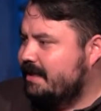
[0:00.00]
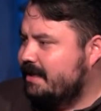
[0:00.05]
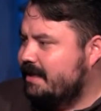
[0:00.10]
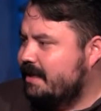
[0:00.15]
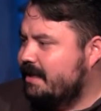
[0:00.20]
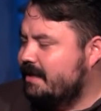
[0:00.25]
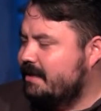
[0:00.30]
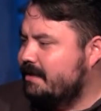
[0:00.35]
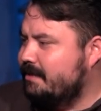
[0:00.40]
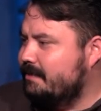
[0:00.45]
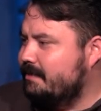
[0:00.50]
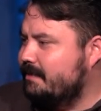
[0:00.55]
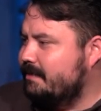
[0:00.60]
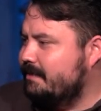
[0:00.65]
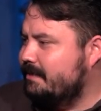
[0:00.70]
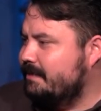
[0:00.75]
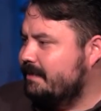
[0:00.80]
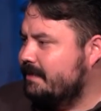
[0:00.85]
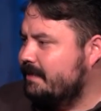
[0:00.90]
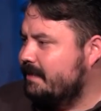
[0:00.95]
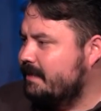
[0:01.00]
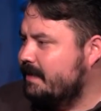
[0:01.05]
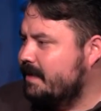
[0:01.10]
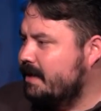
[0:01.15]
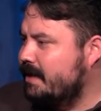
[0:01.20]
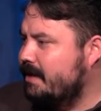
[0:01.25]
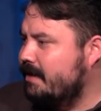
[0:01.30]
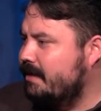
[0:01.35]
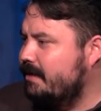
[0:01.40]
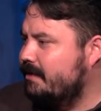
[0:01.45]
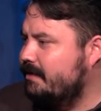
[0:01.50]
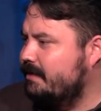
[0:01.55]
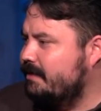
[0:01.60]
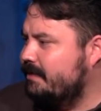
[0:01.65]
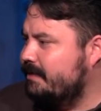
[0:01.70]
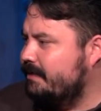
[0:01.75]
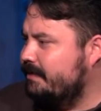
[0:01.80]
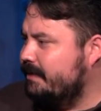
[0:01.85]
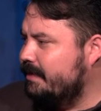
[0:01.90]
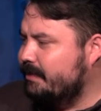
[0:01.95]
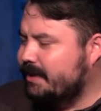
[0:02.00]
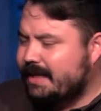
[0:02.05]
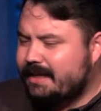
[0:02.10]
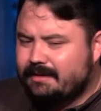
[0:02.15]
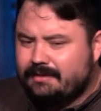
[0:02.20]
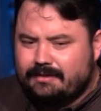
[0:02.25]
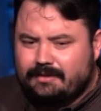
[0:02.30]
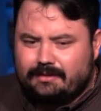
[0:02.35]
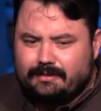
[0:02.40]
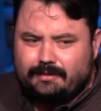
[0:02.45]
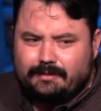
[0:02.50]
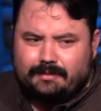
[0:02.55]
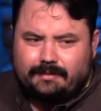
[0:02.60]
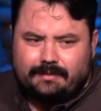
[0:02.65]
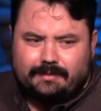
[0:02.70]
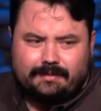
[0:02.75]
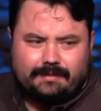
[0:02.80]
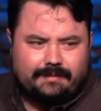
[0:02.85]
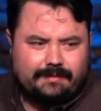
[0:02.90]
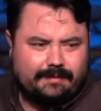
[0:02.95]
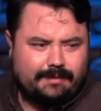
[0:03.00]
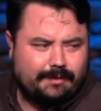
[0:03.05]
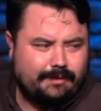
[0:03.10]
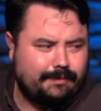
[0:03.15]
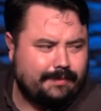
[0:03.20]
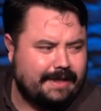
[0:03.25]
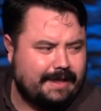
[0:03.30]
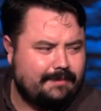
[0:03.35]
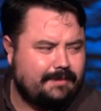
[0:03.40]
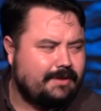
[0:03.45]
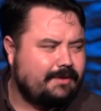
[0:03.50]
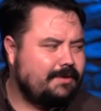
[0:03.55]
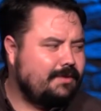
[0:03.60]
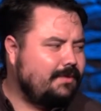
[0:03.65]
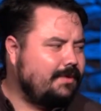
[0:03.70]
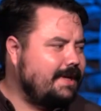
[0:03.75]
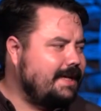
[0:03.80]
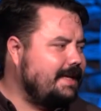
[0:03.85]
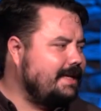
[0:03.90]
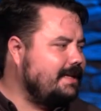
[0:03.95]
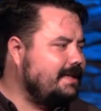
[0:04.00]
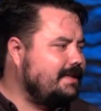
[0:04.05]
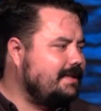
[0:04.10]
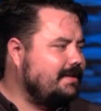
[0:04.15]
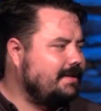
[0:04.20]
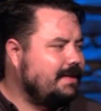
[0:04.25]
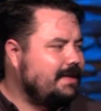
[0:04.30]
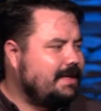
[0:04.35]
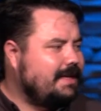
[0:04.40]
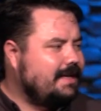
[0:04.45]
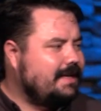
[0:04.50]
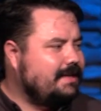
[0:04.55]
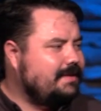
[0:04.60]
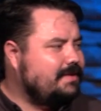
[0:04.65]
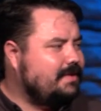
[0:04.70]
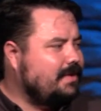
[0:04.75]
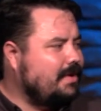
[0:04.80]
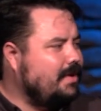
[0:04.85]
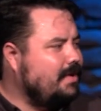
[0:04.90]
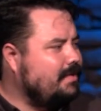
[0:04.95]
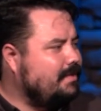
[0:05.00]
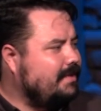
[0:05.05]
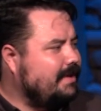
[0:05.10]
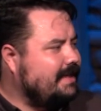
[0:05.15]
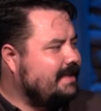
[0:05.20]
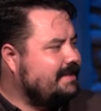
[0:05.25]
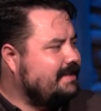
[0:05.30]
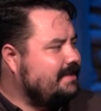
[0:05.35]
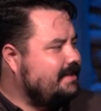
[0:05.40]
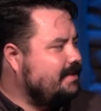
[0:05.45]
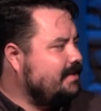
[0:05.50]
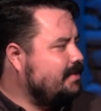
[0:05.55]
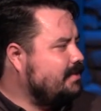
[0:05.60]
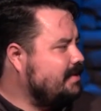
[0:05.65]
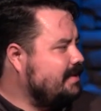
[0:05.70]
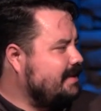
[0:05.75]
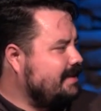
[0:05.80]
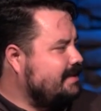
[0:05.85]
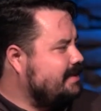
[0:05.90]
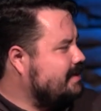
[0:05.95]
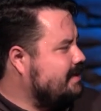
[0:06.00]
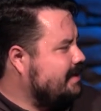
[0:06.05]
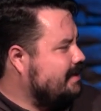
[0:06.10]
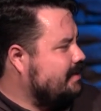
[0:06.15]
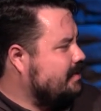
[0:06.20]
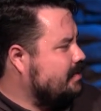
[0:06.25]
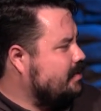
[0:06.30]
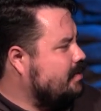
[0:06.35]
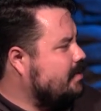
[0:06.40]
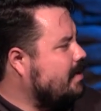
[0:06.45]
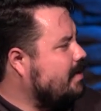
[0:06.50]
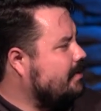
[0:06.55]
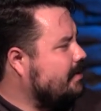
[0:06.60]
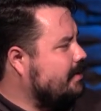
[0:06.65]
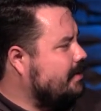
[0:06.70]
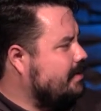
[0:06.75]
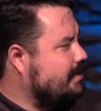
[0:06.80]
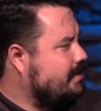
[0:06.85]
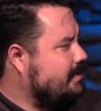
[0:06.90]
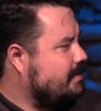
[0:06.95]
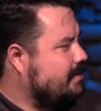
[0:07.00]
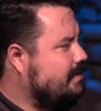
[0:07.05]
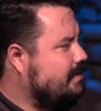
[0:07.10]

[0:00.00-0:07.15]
We got a little baby on the way. It's grown, but it just gets stronger.